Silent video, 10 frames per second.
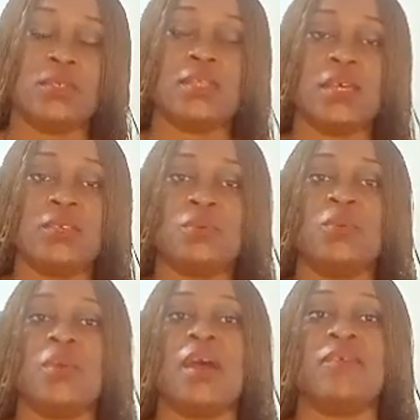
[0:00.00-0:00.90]
and that's
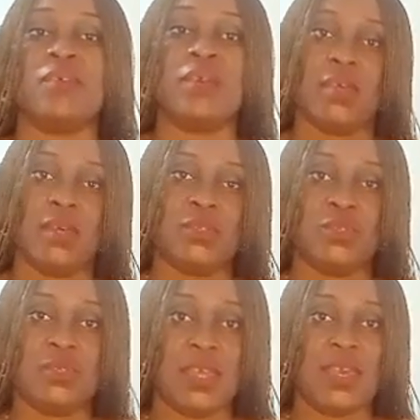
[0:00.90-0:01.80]
what we have
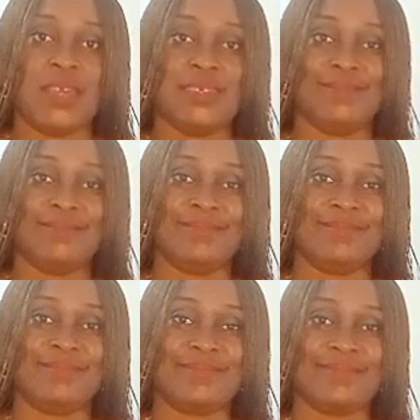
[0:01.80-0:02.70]
today.
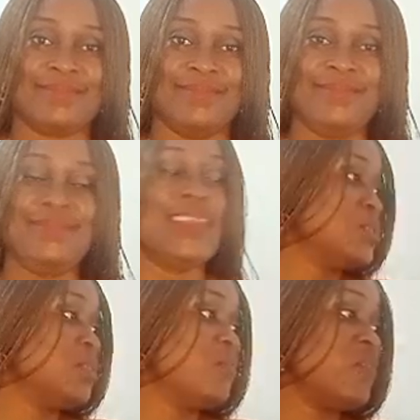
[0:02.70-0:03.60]

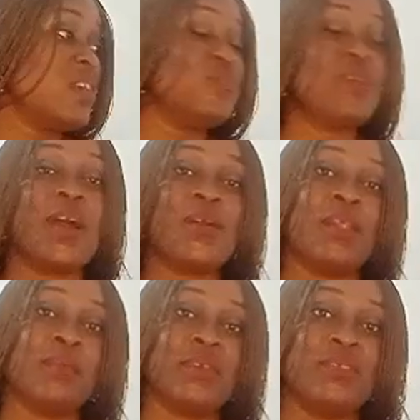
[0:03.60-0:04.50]
So the first
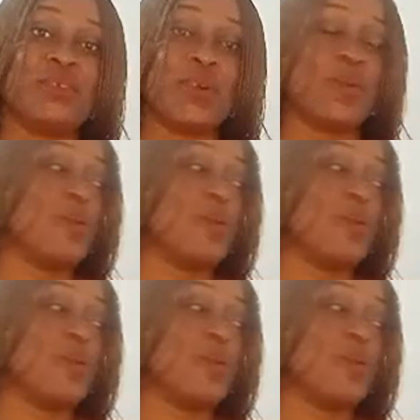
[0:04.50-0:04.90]
triangle I'm going to talk